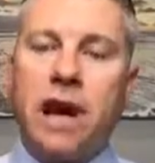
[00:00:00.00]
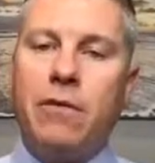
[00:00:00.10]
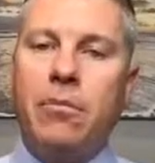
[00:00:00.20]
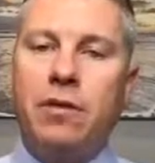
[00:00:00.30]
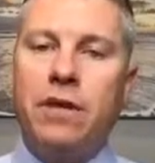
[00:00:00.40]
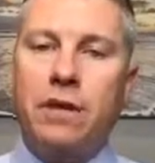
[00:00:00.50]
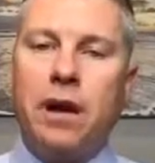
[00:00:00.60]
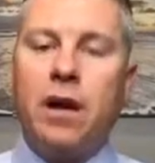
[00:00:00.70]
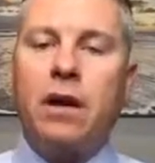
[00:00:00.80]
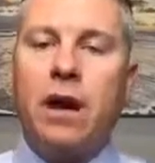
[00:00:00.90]
I will put
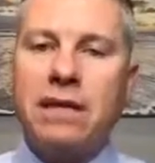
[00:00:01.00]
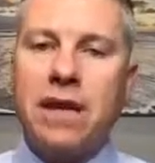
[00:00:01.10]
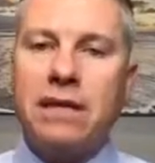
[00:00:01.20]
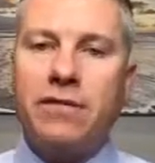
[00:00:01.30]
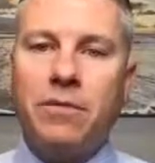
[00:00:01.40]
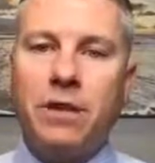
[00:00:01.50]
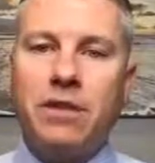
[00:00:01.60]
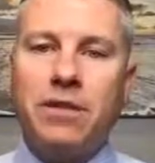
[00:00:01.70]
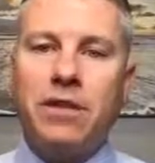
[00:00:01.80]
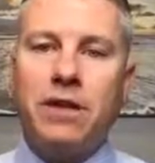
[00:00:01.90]
our contact
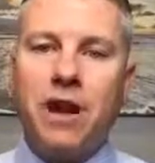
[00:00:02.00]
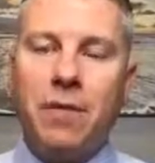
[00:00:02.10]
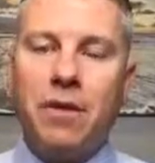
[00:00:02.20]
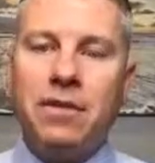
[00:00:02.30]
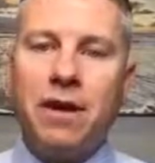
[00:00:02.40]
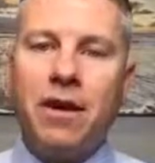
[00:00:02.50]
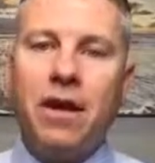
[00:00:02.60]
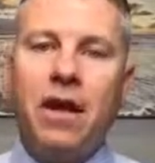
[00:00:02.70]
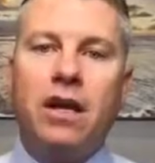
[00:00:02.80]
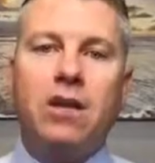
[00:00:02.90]
information in the comments there.